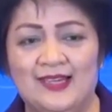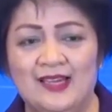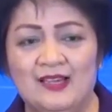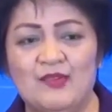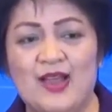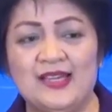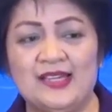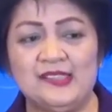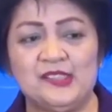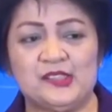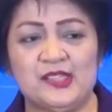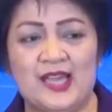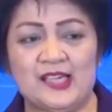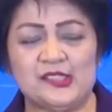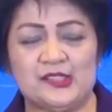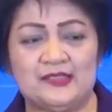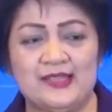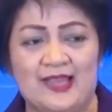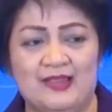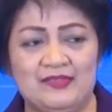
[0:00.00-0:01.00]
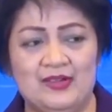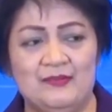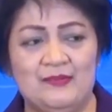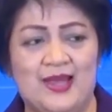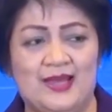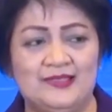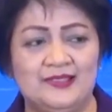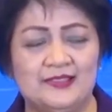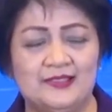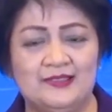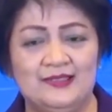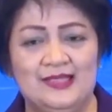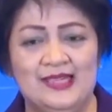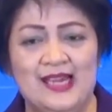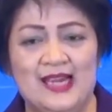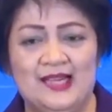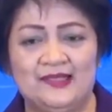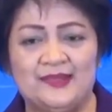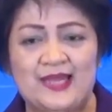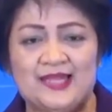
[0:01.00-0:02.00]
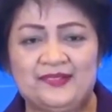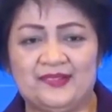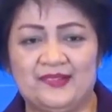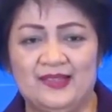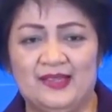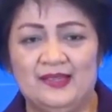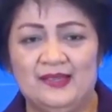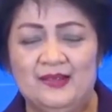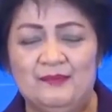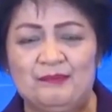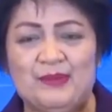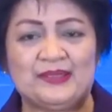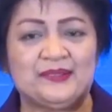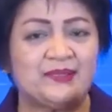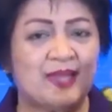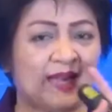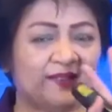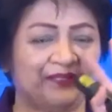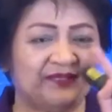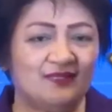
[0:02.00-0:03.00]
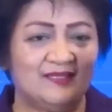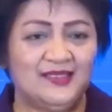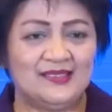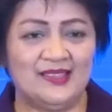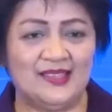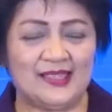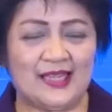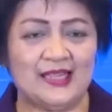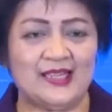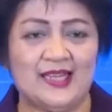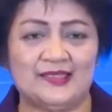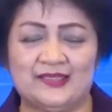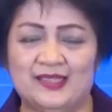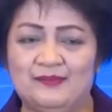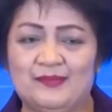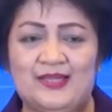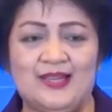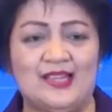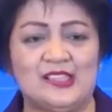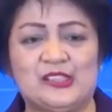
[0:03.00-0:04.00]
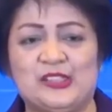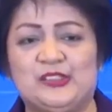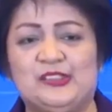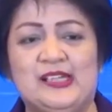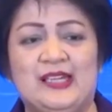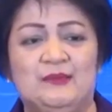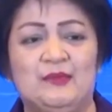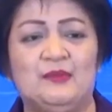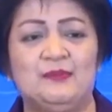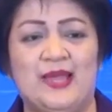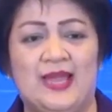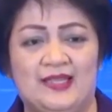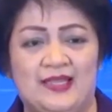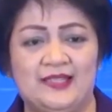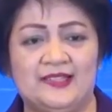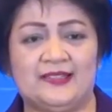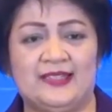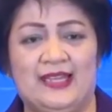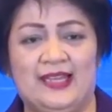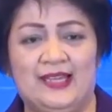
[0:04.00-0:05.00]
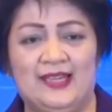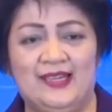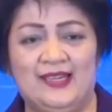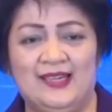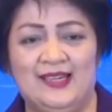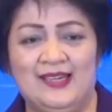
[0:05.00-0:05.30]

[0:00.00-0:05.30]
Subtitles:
one injection every month, but that cannot even assure him of anything.